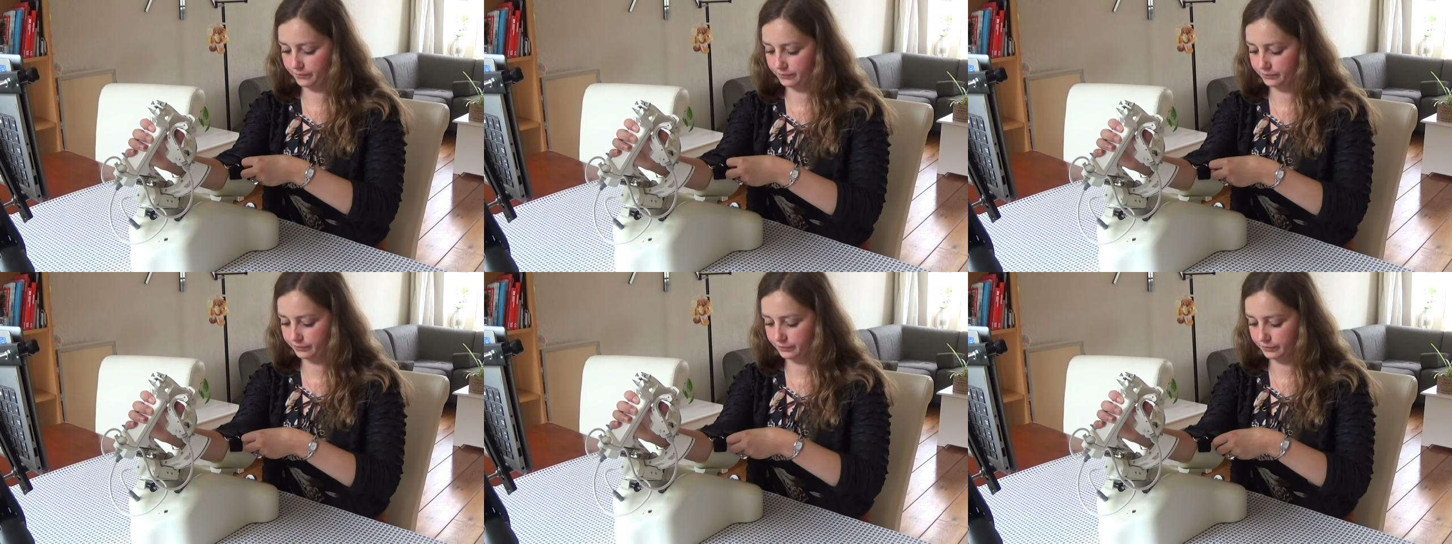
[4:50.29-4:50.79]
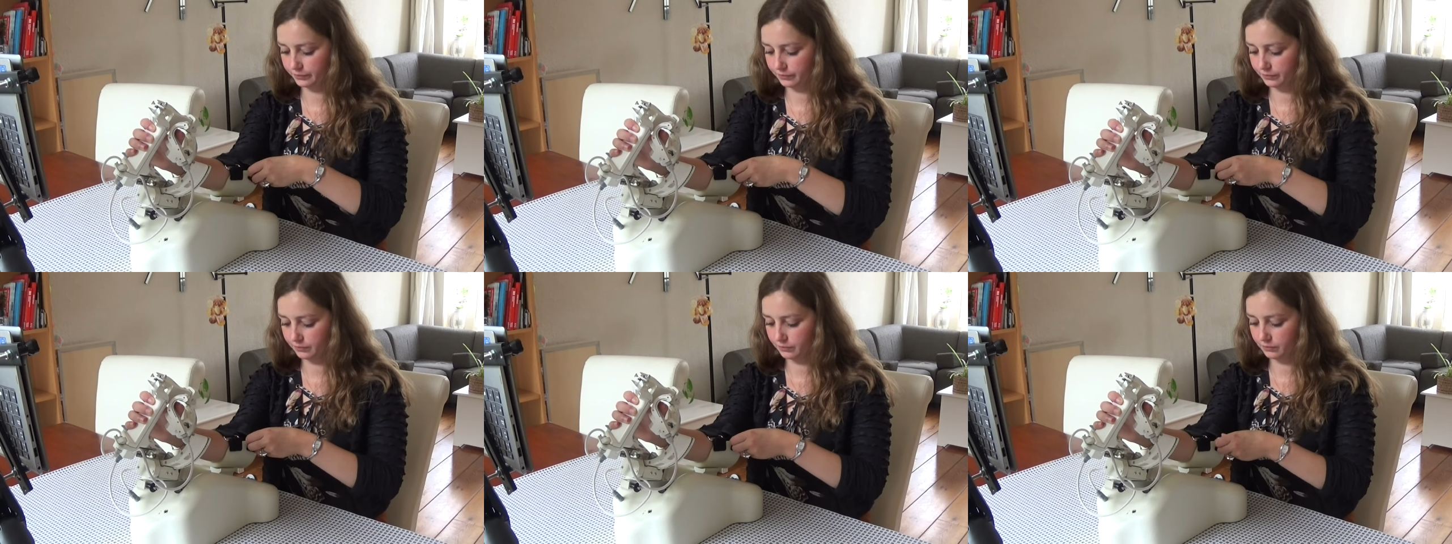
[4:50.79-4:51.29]

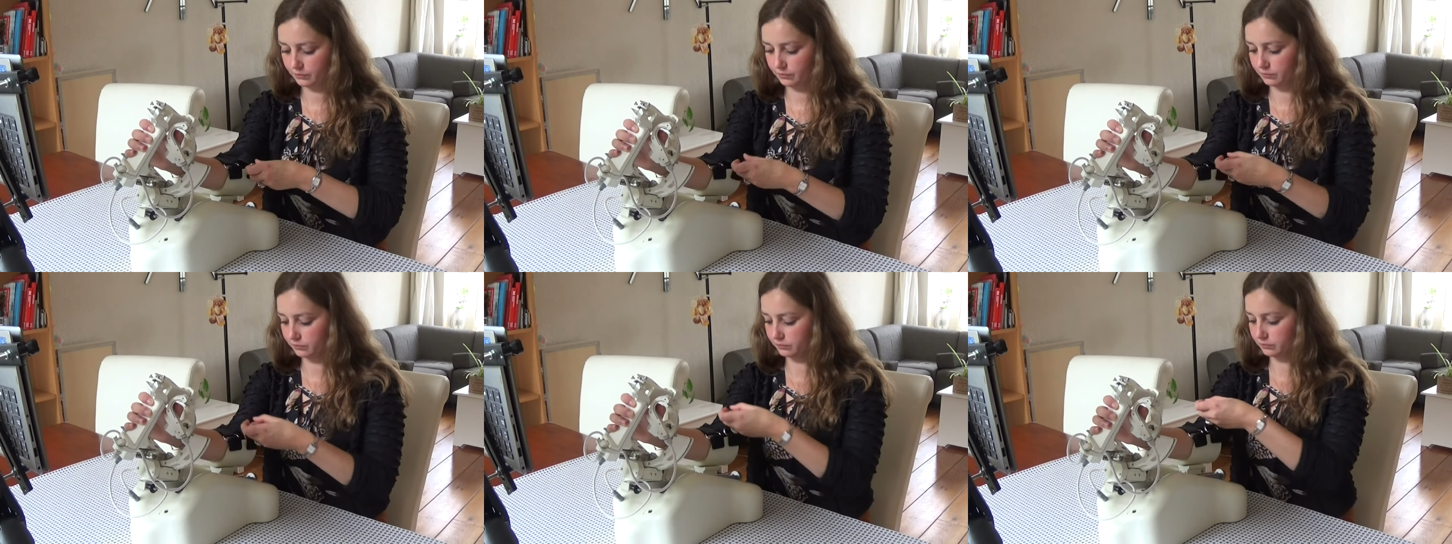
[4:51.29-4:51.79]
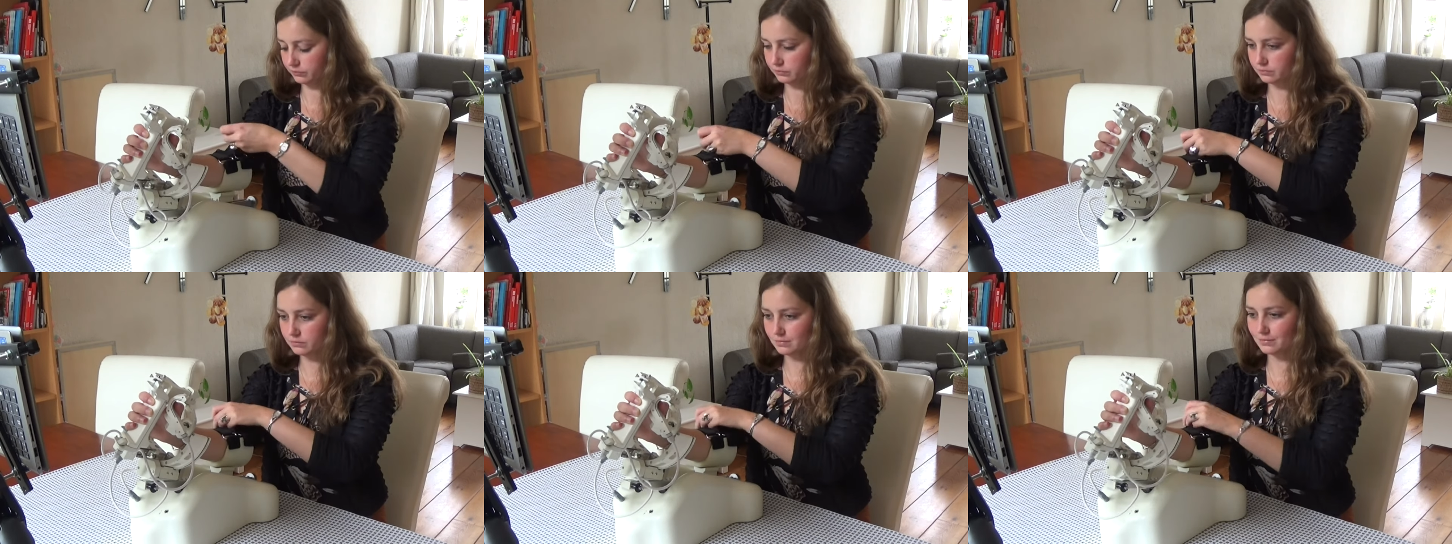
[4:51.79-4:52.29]

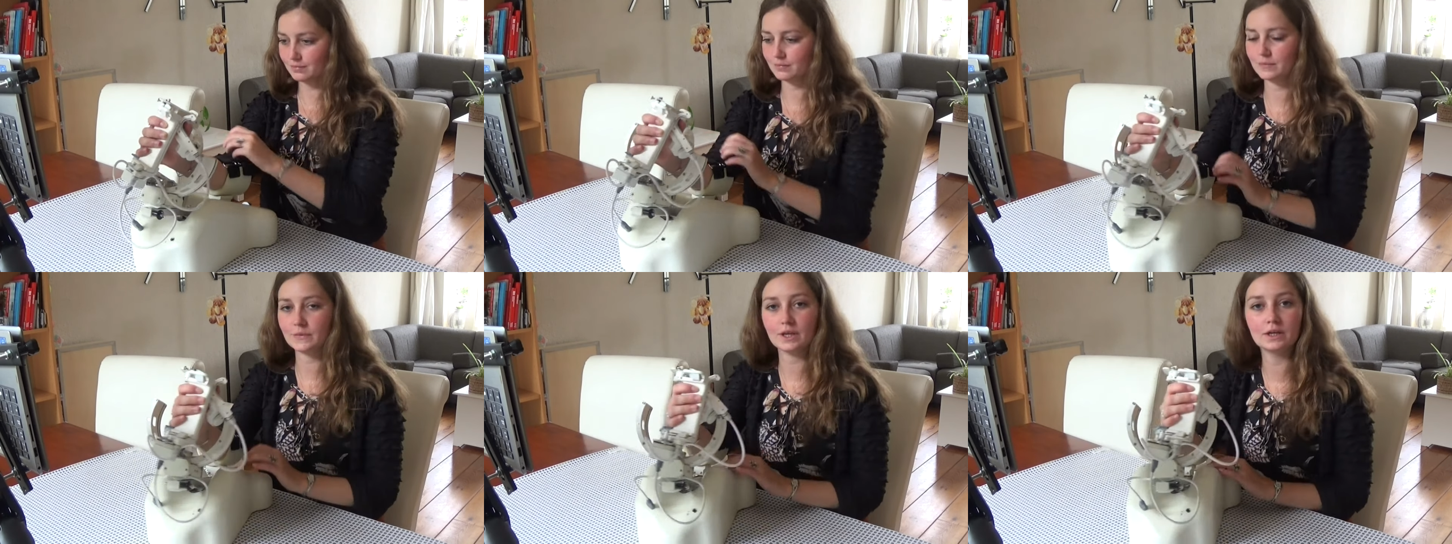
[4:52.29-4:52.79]
Nothing is said.